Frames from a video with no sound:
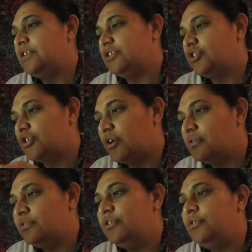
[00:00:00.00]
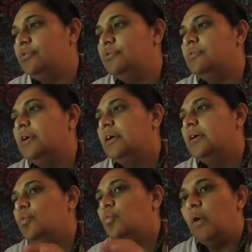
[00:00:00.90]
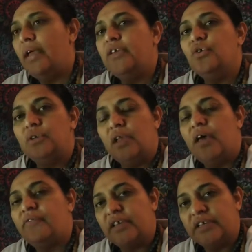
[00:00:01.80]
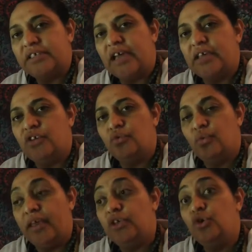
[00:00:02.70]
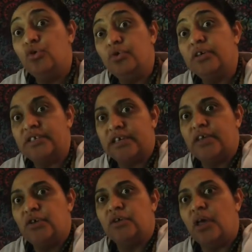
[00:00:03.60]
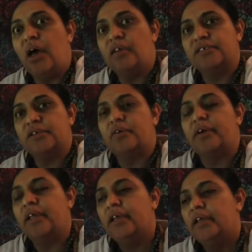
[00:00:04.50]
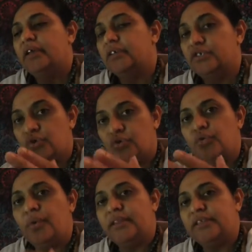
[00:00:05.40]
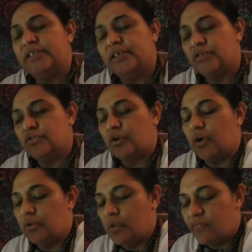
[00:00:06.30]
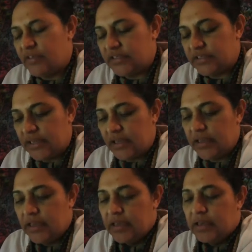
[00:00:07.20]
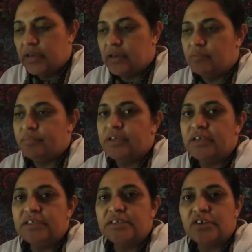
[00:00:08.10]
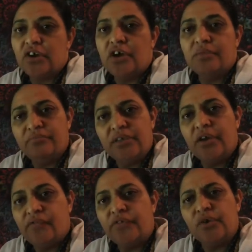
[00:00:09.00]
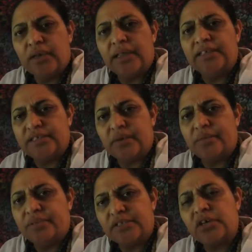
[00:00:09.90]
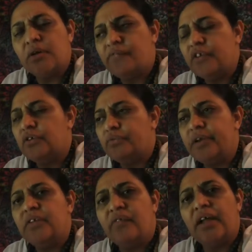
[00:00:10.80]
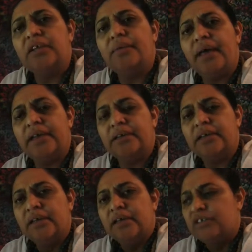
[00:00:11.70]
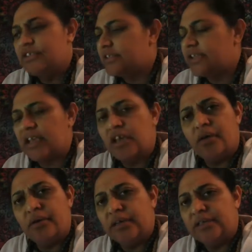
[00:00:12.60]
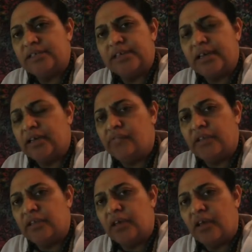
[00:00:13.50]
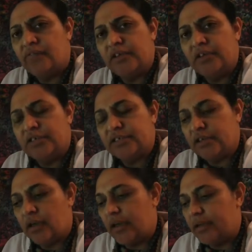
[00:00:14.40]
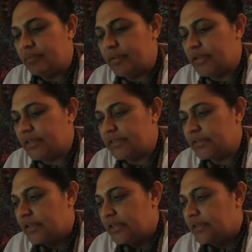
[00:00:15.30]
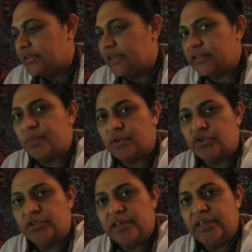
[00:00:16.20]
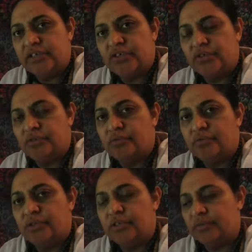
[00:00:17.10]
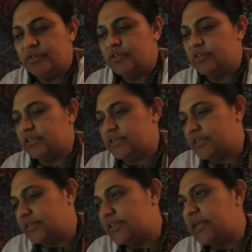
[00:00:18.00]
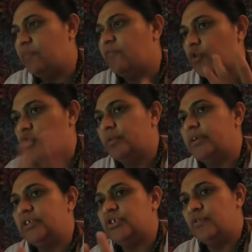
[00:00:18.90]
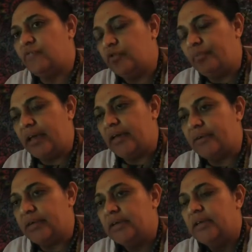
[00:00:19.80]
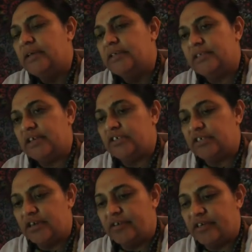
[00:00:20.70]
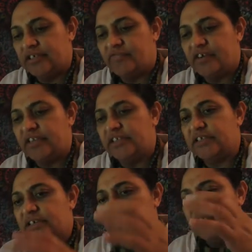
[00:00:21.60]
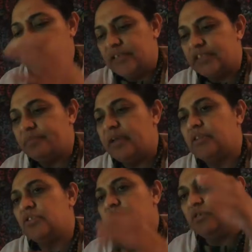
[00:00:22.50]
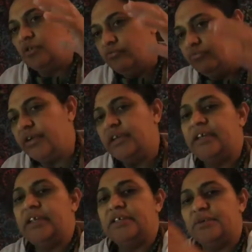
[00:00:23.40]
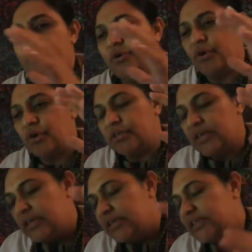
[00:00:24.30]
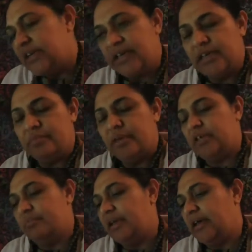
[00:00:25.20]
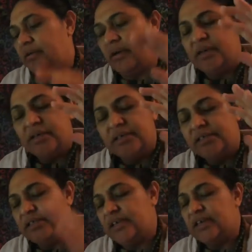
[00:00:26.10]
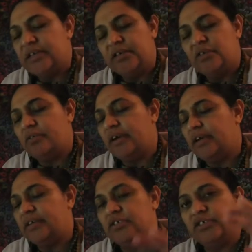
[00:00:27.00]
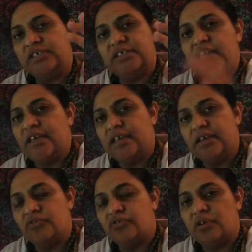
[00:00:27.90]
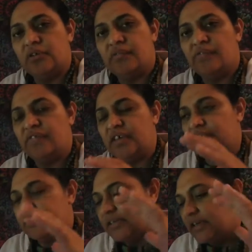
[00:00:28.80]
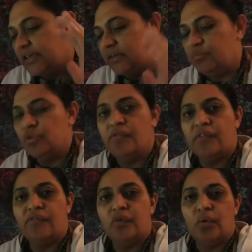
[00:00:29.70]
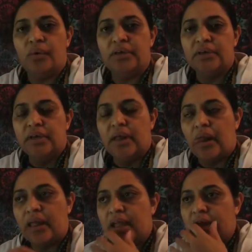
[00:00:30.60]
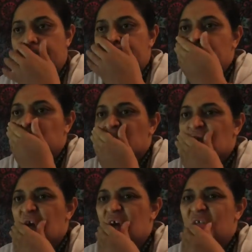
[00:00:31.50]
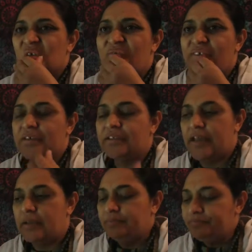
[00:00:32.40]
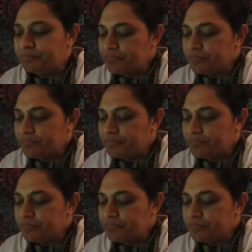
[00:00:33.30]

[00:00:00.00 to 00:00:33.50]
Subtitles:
shown you where your life can take you, where you can take your life, because you're the one that's in control, obviously. But it is time, for a clean sweep. It's time for you to reevaluate and just get going and start living the life that you desire, because that's what you need to do. To step forward into your full power, Sagittarius friends. This month, you really need to work on taking back your power, standing your ground, and just taking control of your fears and moving forward. Okay? Now, I do feel that